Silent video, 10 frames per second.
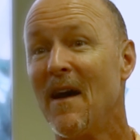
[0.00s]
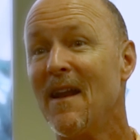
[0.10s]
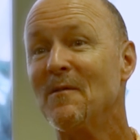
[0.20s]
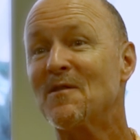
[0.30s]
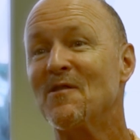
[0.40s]

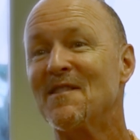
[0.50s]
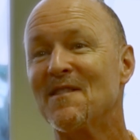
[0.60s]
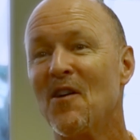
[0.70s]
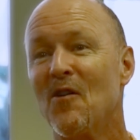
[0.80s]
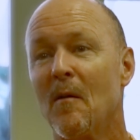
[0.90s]
My name is
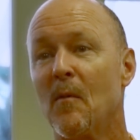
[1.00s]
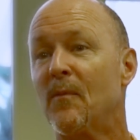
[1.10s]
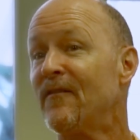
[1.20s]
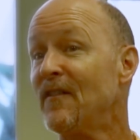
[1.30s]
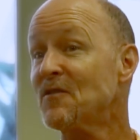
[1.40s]
Chris Lowe. I'm
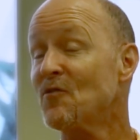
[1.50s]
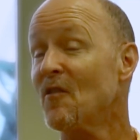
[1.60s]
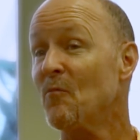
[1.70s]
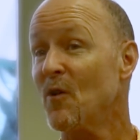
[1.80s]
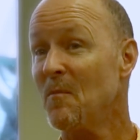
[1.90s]
a
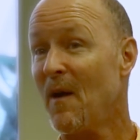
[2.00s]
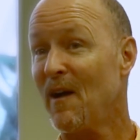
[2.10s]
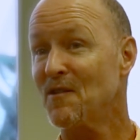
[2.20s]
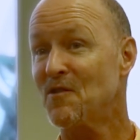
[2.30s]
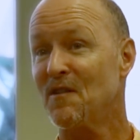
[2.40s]
professor of marine
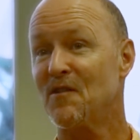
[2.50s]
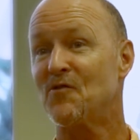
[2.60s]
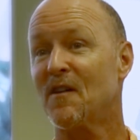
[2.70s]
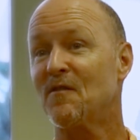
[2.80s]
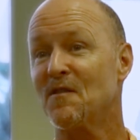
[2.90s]
biology and
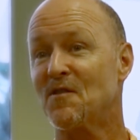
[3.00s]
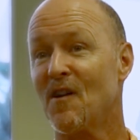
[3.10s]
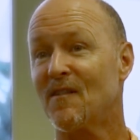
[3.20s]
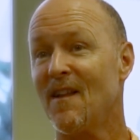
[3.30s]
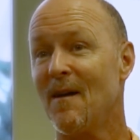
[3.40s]
the director of the
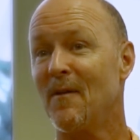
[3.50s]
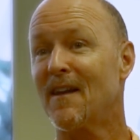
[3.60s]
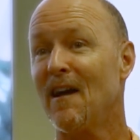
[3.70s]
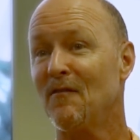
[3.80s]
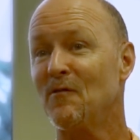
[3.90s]
Shark Lab
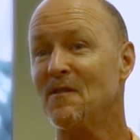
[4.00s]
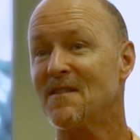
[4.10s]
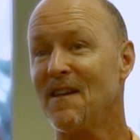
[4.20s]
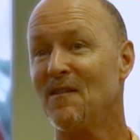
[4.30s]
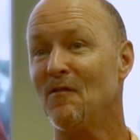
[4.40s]
at
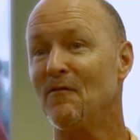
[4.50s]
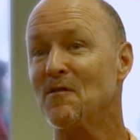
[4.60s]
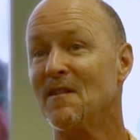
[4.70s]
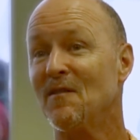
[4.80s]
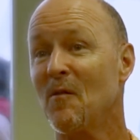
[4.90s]
California State
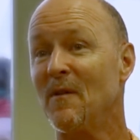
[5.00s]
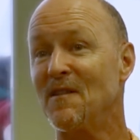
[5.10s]
University Long